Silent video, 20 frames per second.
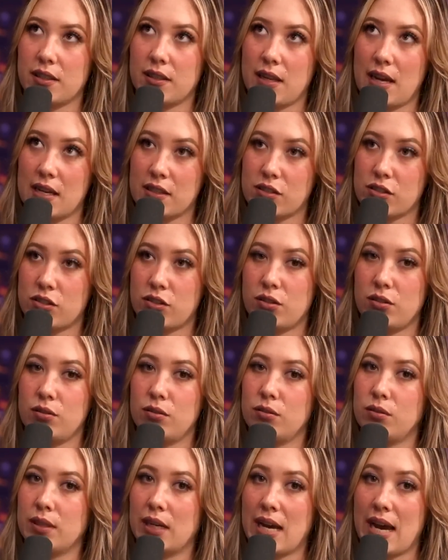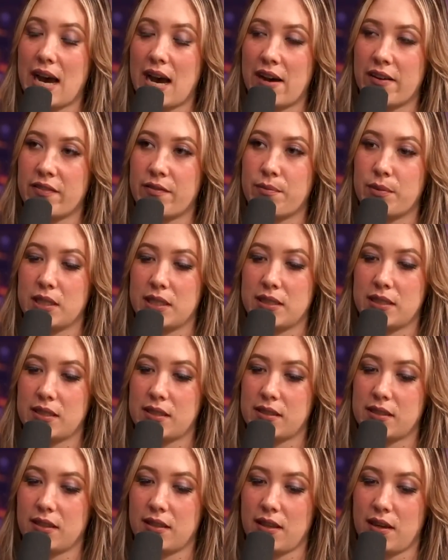the last two and a half
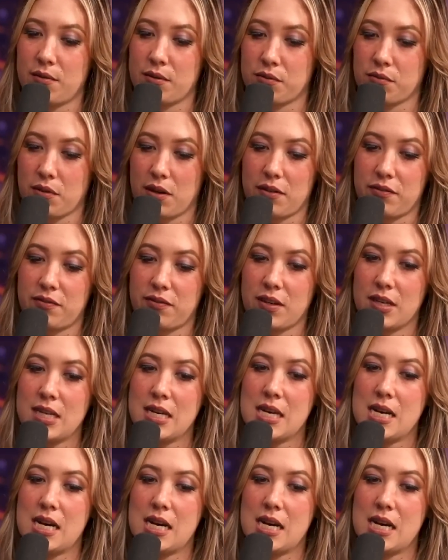months, and that was rough.